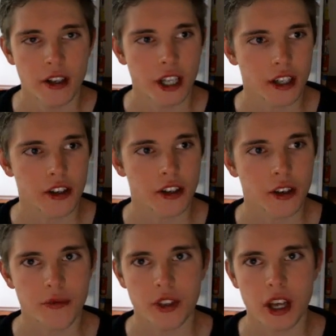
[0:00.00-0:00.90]
Like
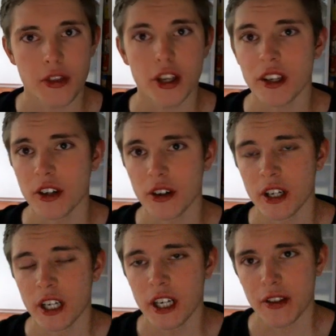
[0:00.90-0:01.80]
I think
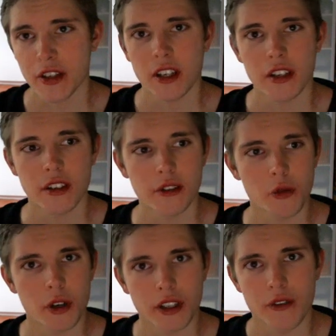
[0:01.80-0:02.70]

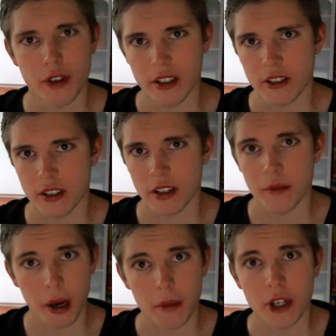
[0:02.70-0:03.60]
when
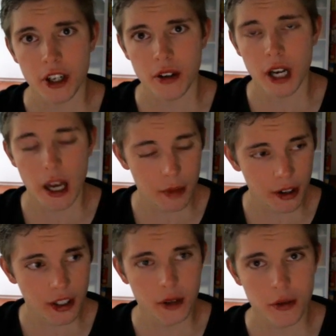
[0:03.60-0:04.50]

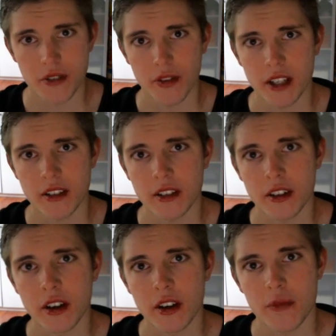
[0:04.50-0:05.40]
America was invented,
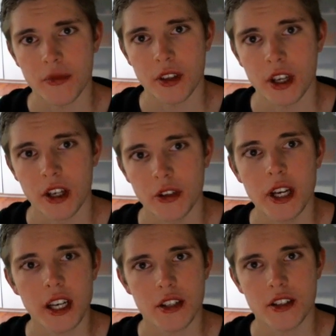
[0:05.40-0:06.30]
you
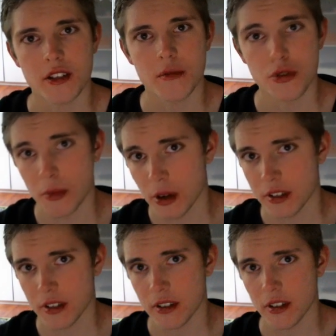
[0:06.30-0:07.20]
guys
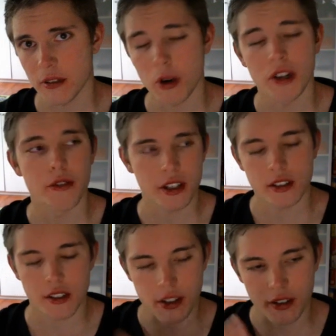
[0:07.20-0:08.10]
promoted, well,
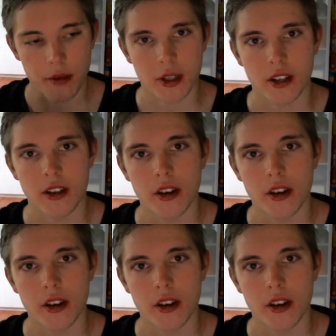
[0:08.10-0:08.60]
invented, sorry, I mean,